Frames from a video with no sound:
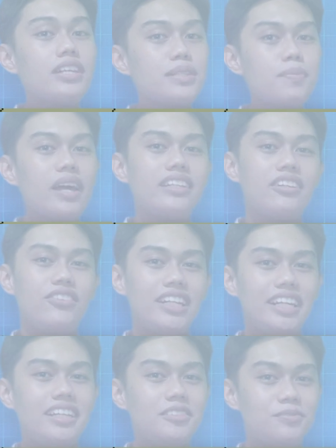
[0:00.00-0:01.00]

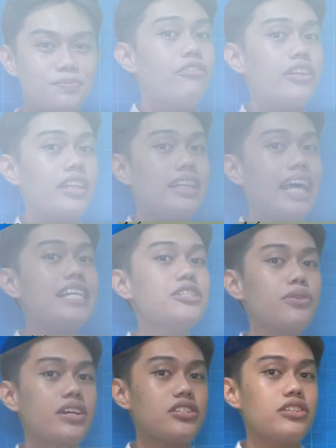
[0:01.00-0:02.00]
respectively. For the
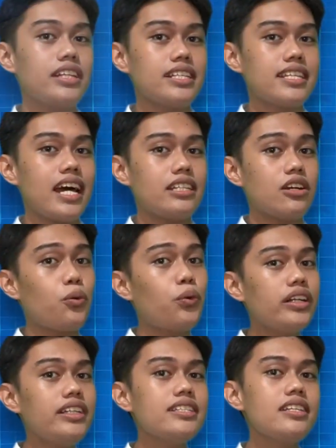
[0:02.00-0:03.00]
last question is that,
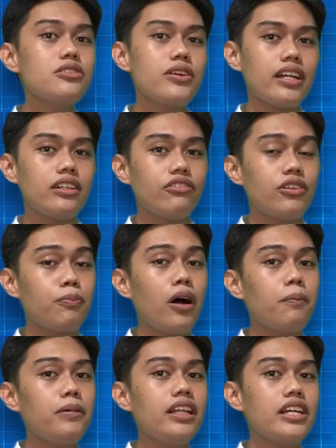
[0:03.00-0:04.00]
what is the trend of the
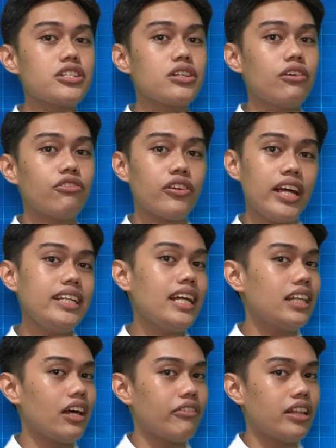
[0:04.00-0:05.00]
population of grade
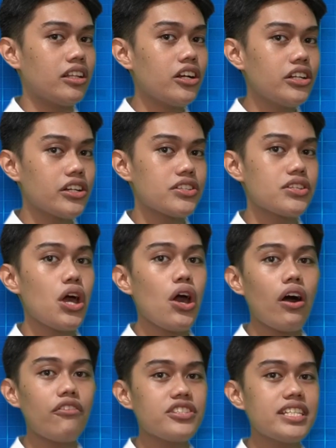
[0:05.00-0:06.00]
11 learners
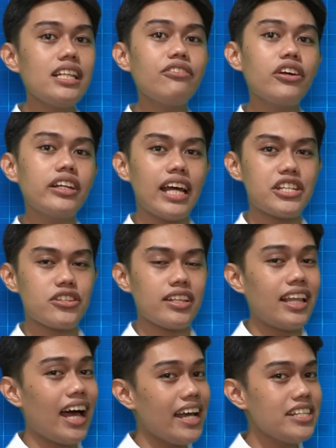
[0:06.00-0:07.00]
of Silver
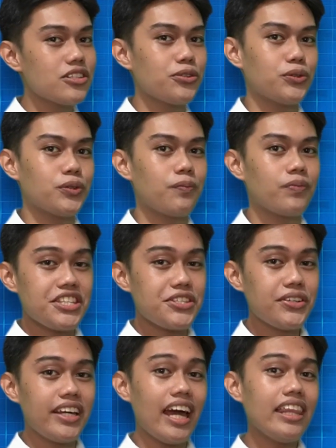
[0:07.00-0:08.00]
National High School?
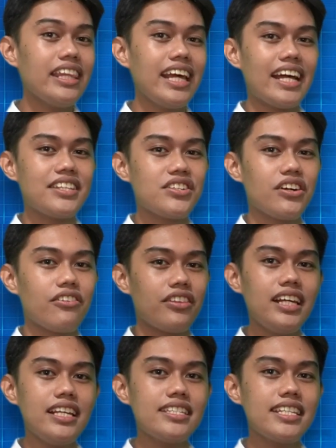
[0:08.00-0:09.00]
To get the answer of
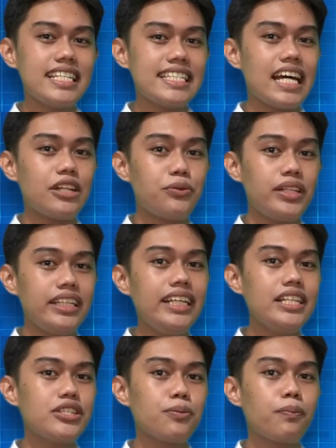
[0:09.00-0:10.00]
this is that we
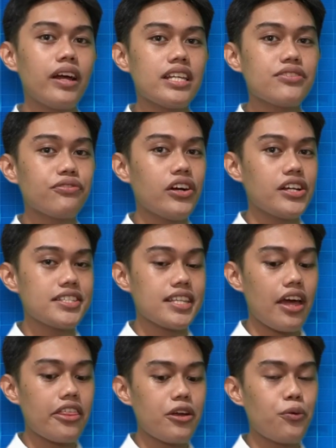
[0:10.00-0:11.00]
need to press
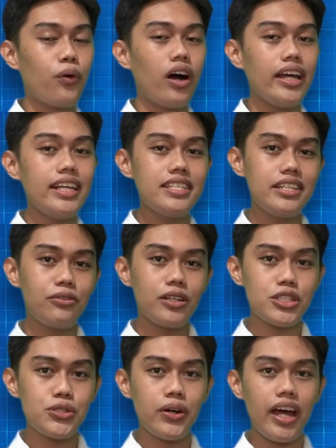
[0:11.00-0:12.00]
first the y is
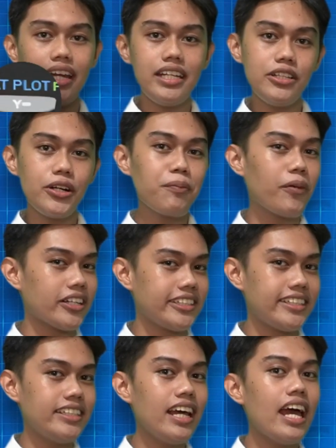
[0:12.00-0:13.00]
equal to editor
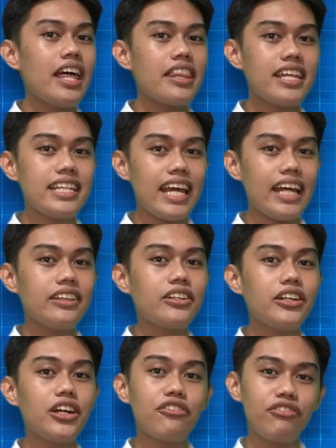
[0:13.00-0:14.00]
button, then
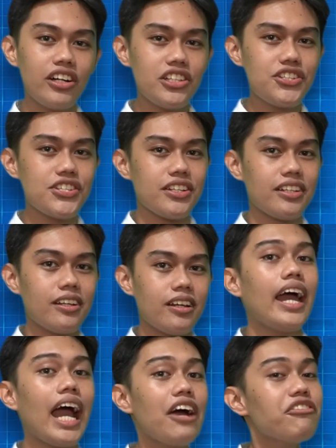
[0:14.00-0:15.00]
enter your function.
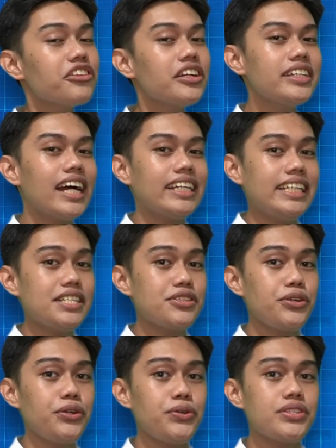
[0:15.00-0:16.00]
After that is
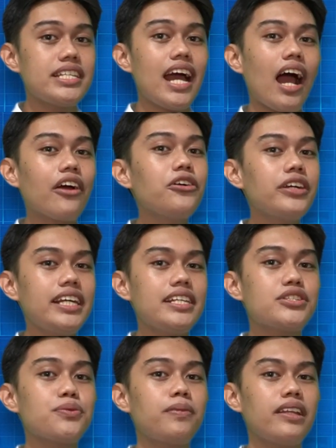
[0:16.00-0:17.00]
to use the arrow
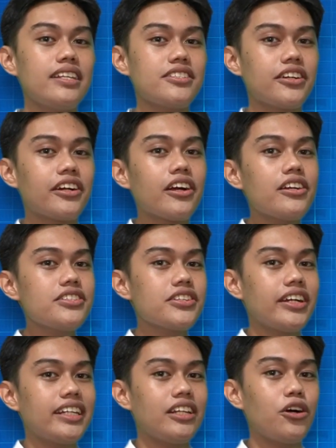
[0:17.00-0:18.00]
keys to place your
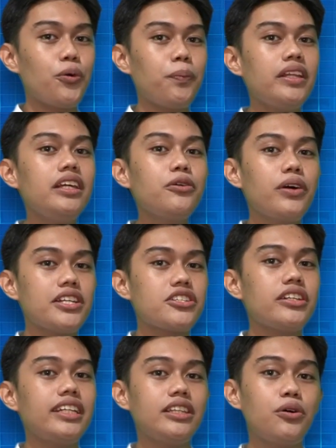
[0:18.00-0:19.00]
cursor in an open
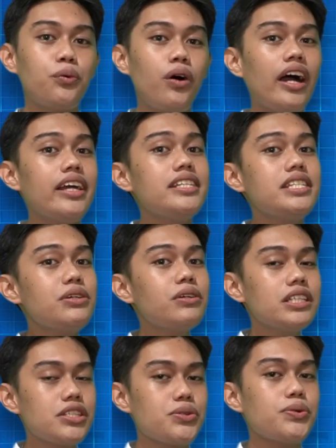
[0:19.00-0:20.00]
equation in the y is
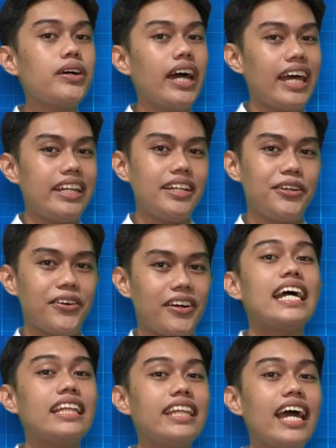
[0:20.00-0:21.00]
equal to editor.
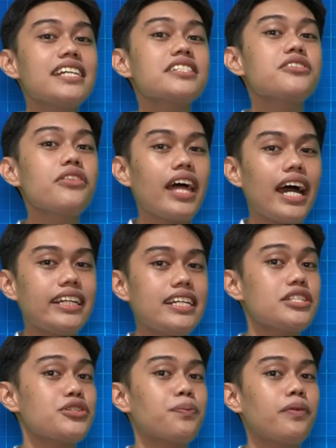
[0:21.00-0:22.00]
Next to that
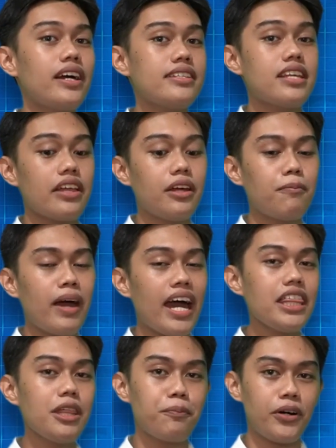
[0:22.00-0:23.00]
is to press the
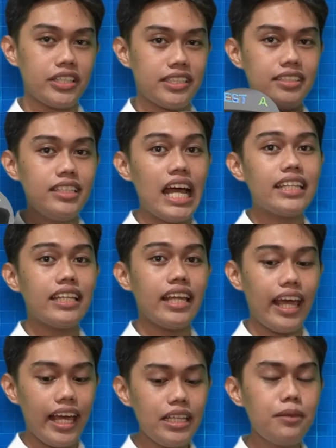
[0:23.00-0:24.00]
Math button, then
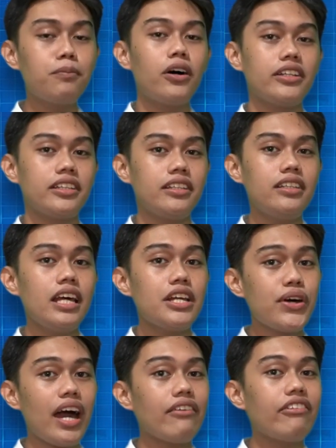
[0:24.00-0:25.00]
8 button
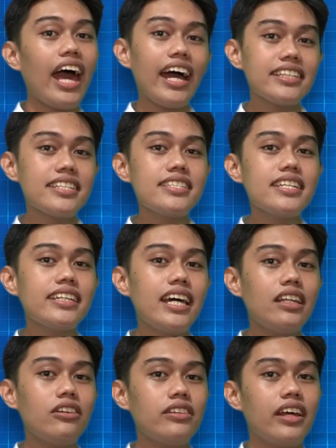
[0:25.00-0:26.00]
to have access
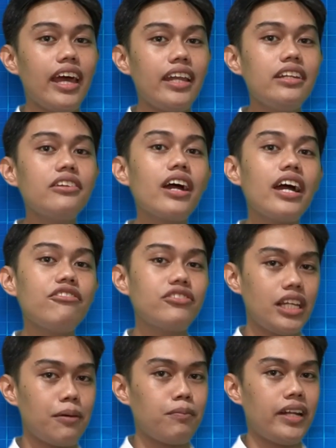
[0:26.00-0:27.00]
again on the
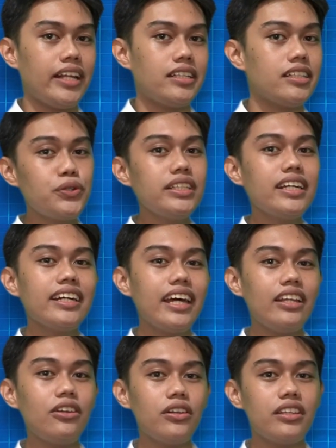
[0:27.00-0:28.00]
n-derived template. Put
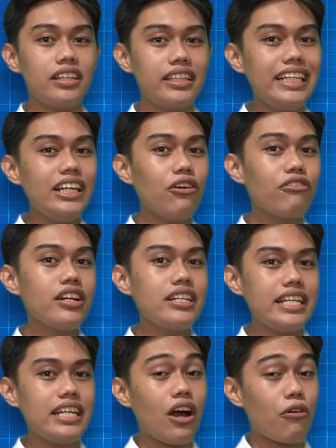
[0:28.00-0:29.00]
again on the d over
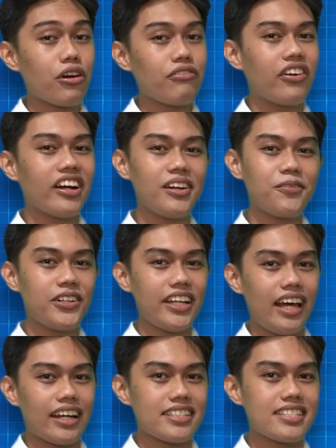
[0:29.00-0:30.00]
d our variable
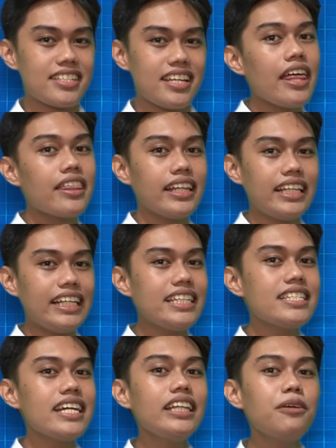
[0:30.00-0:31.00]
x. Then
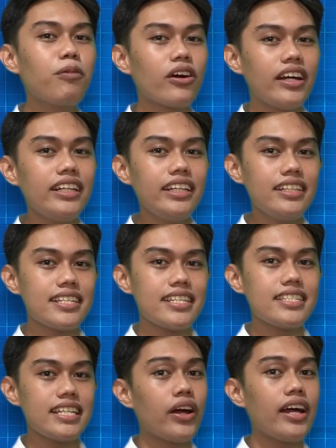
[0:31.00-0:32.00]
inside the
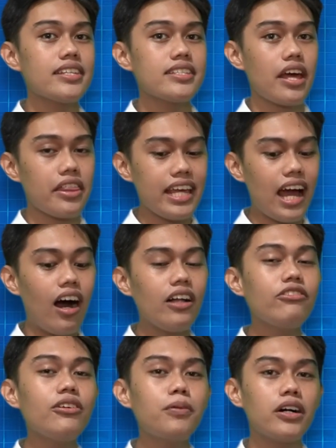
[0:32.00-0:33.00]
parentheses, press the
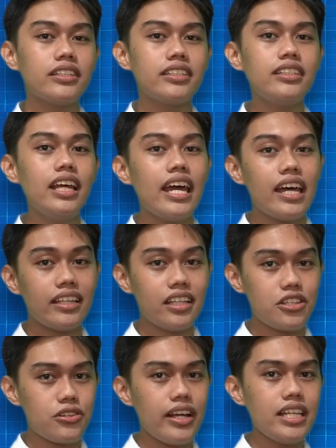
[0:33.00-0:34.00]
alpha button and
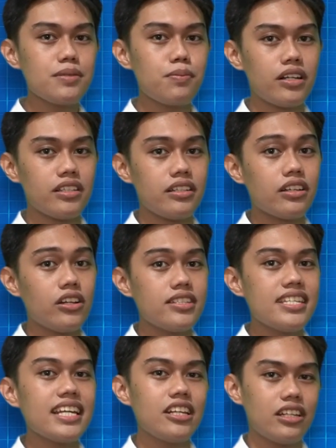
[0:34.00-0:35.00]
the trace button
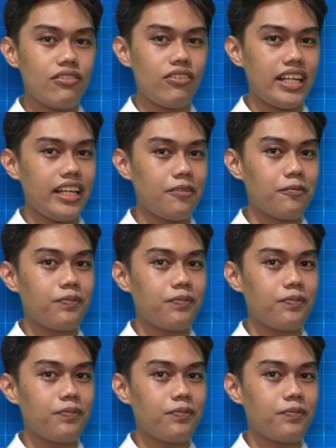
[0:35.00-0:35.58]
consecutively.